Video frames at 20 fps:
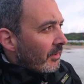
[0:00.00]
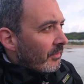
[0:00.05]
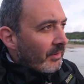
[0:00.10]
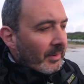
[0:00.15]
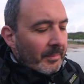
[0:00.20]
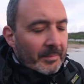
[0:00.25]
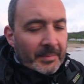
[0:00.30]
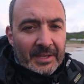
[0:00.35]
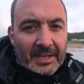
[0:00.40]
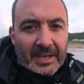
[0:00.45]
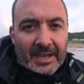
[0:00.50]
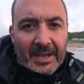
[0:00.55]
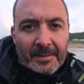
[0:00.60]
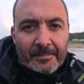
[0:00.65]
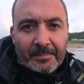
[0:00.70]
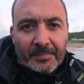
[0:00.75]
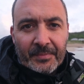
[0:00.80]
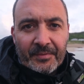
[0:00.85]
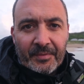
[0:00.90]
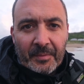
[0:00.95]
from
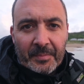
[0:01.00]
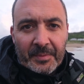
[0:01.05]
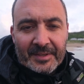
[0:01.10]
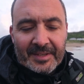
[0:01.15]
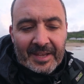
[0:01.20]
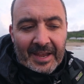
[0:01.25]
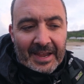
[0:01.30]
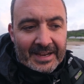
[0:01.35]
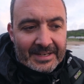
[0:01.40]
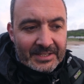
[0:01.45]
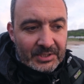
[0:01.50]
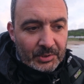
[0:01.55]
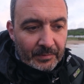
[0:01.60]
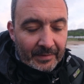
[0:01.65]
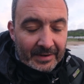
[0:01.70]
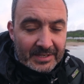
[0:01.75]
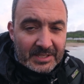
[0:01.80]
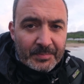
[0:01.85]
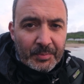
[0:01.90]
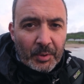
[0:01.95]
the tide. So I've
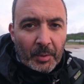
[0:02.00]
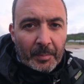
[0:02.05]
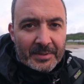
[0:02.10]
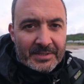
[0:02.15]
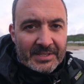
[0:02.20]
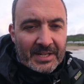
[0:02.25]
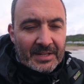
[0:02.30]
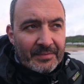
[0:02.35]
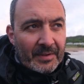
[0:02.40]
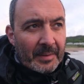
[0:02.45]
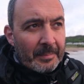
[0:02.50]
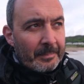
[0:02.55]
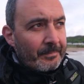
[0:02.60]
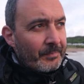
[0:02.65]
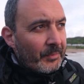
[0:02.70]
actually brought myself up.